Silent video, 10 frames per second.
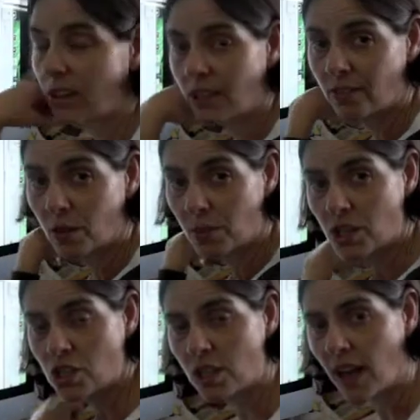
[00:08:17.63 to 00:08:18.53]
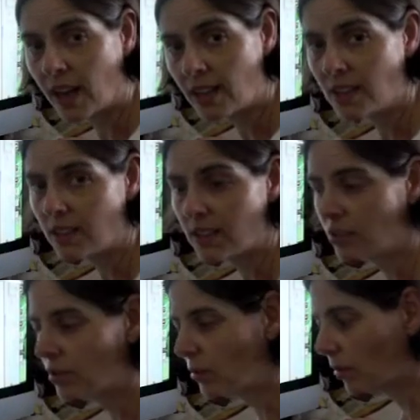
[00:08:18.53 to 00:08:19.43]
the information I
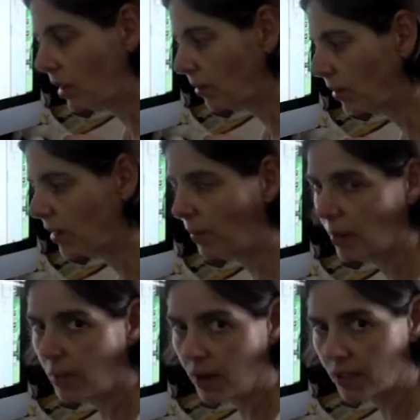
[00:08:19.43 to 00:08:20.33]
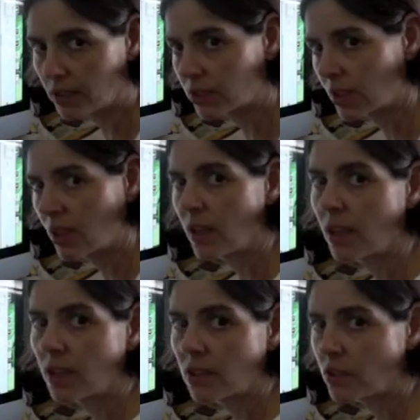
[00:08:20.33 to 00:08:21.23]
need to work with my box
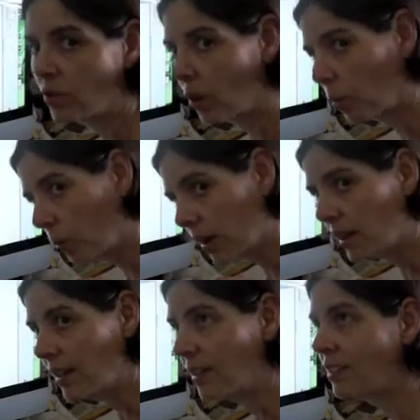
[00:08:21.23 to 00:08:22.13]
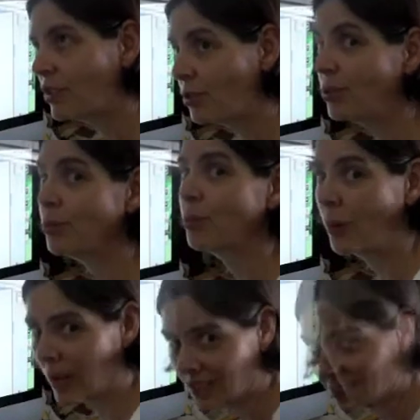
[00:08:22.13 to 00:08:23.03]
to know when to do
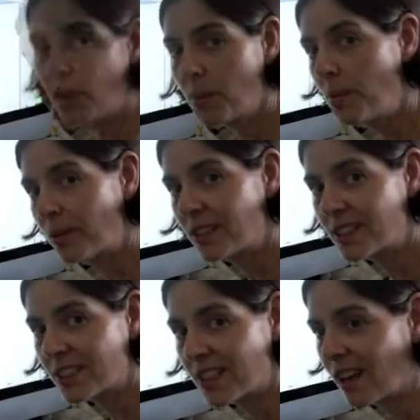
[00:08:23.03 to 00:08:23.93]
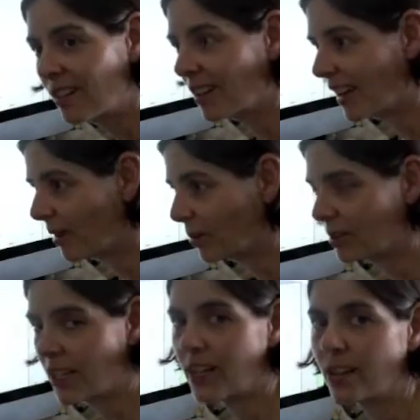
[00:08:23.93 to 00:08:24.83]
what. So let me print this out and we'll
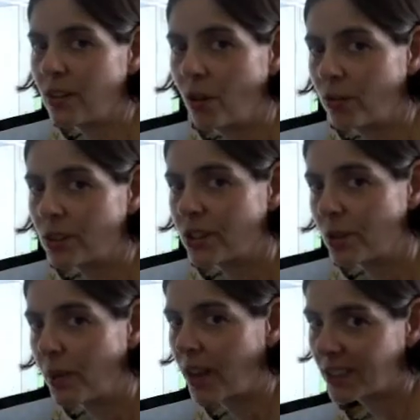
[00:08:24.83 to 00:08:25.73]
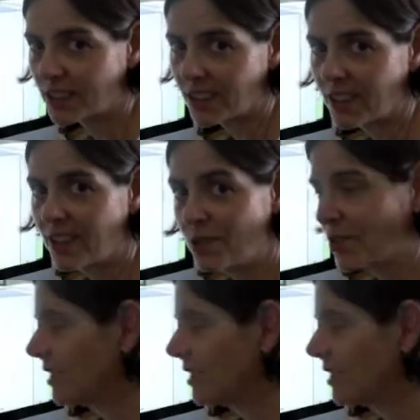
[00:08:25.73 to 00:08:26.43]
take it over to the box and use